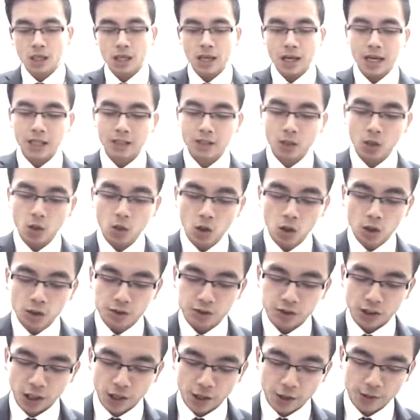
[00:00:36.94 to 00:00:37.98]
And
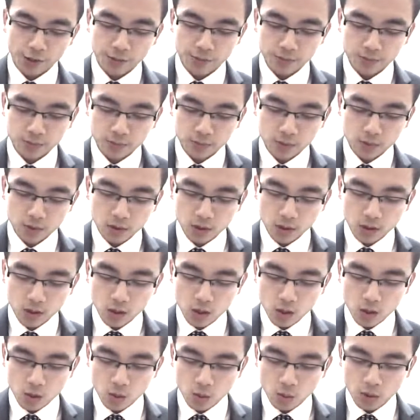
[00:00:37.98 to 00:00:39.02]
also
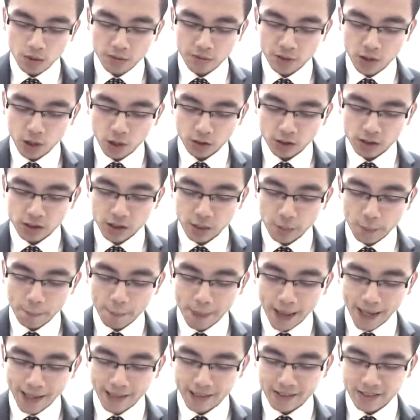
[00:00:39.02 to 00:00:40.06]
we've got the
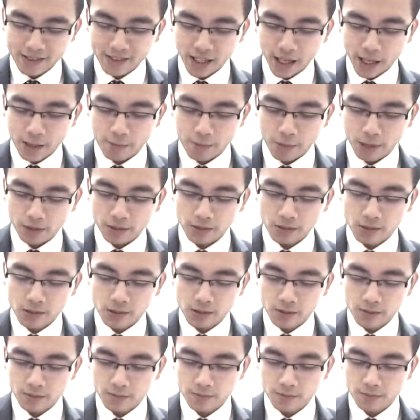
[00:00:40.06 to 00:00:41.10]
bank statements
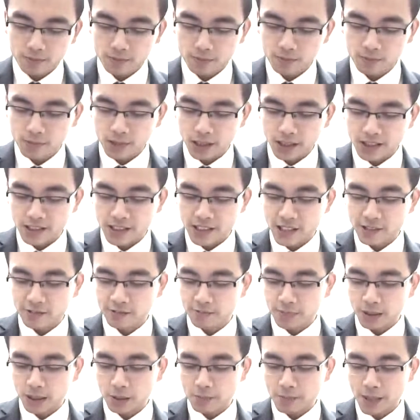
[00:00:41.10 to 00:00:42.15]
that is given
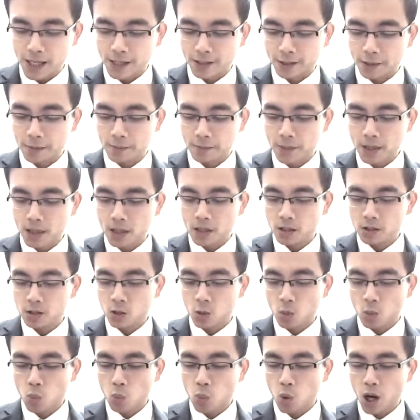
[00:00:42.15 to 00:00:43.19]
by the bank. So
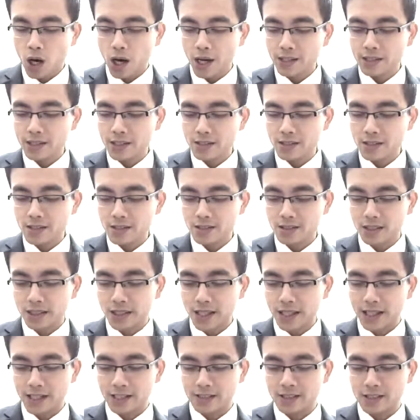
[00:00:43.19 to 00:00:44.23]
why this is the
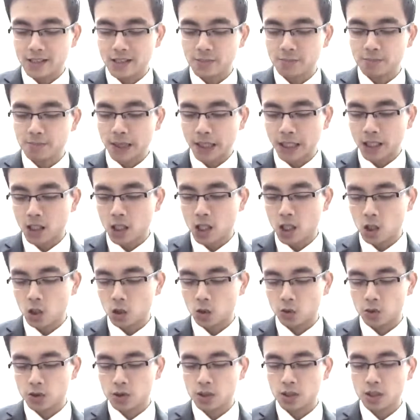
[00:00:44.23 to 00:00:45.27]
case is
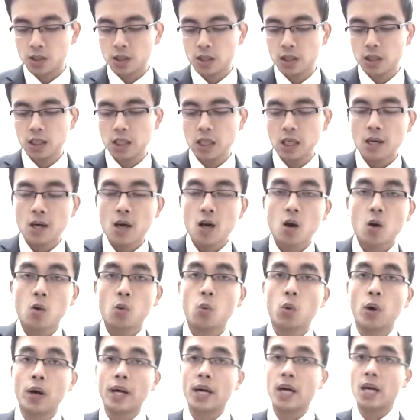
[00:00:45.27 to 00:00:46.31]
because
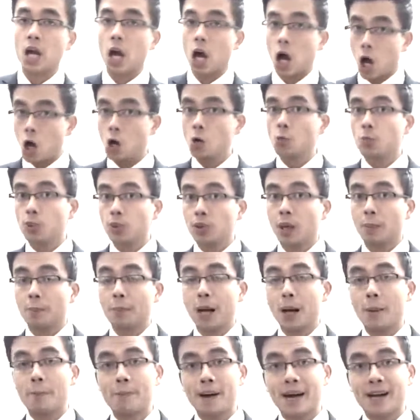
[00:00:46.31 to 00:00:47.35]
we open up
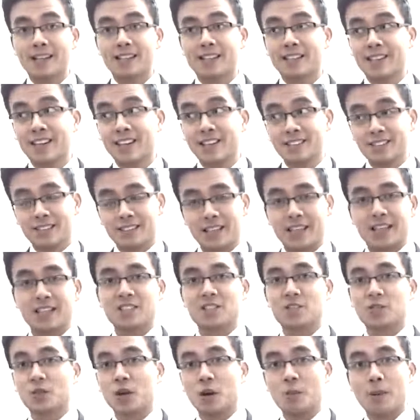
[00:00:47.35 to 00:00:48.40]
our bank accounts
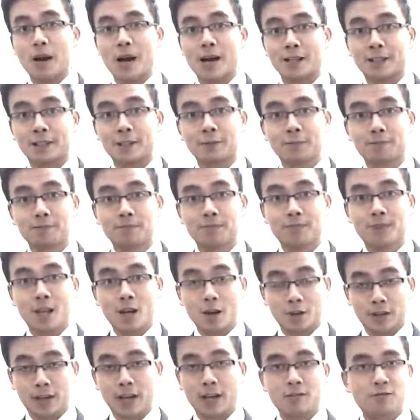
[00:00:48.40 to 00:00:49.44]
into our bank,
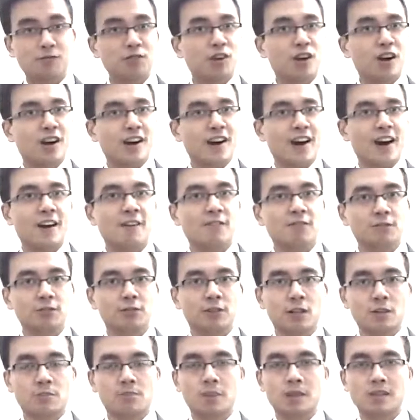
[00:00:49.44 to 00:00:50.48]
okay, for
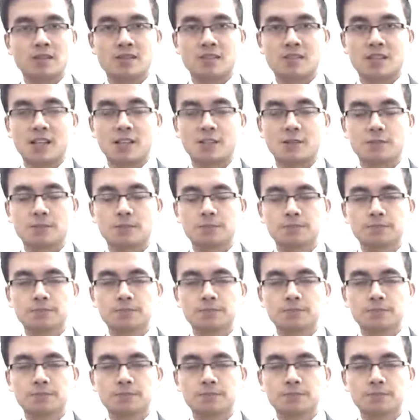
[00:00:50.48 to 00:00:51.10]
every businesses.